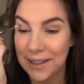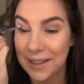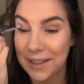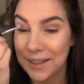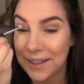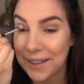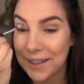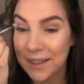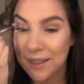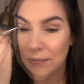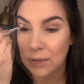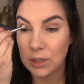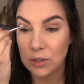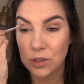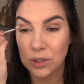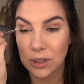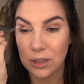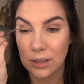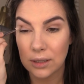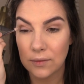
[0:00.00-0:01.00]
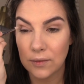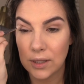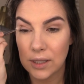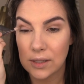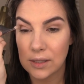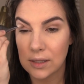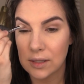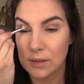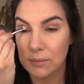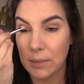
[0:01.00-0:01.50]
I'm not sure if
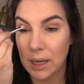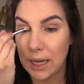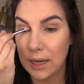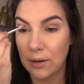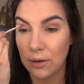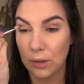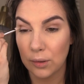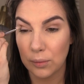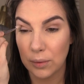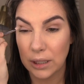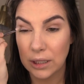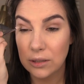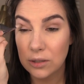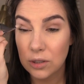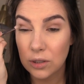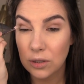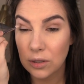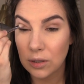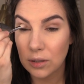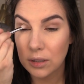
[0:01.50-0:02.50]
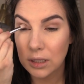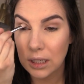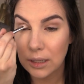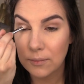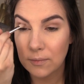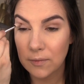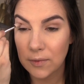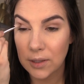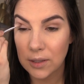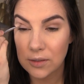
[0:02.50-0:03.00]
this is my original
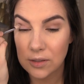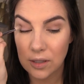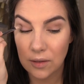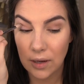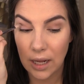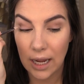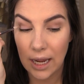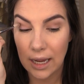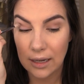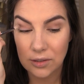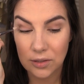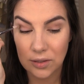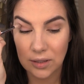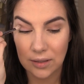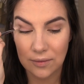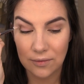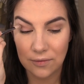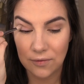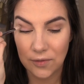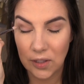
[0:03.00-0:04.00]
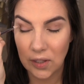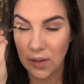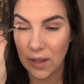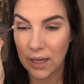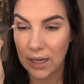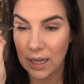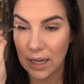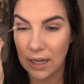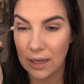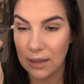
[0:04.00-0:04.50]
comfort zone. I actually feel
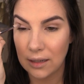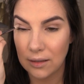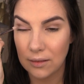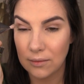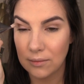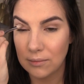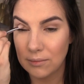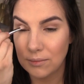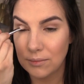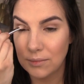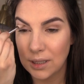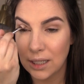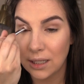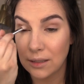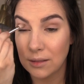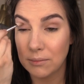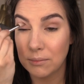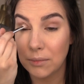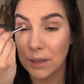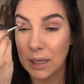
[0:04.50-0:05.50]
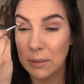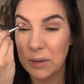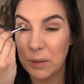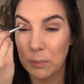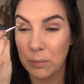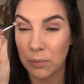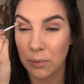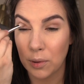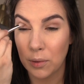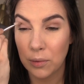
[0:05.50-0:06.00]
like I had maybe
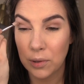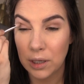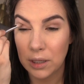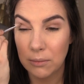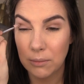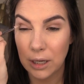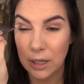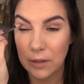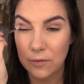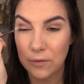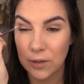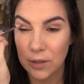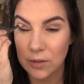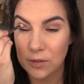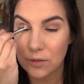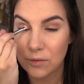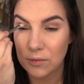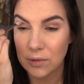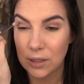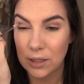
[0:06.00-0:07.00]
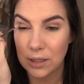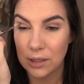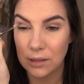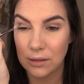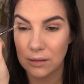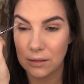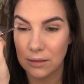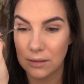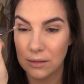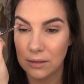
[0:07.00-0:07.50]
broken my first one
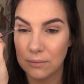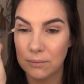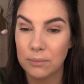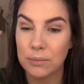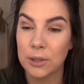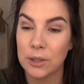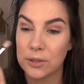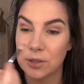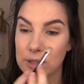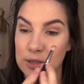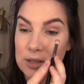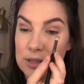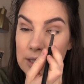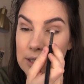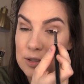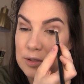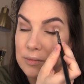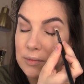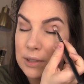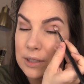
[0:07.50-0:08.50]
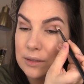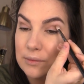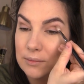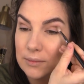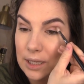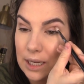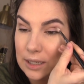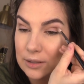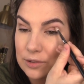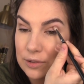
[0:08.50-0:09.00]
and purchased this
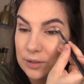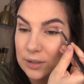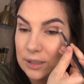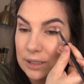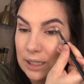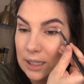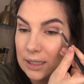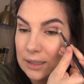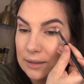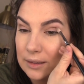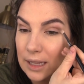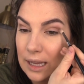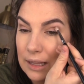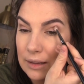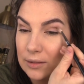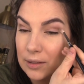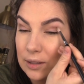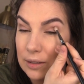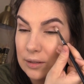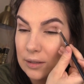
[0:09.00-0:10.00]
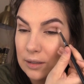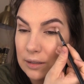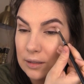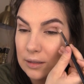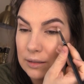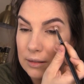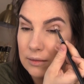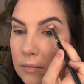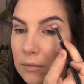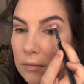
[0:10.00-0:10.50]
one actually not that long
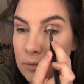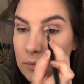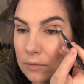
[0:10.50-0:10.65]
ago.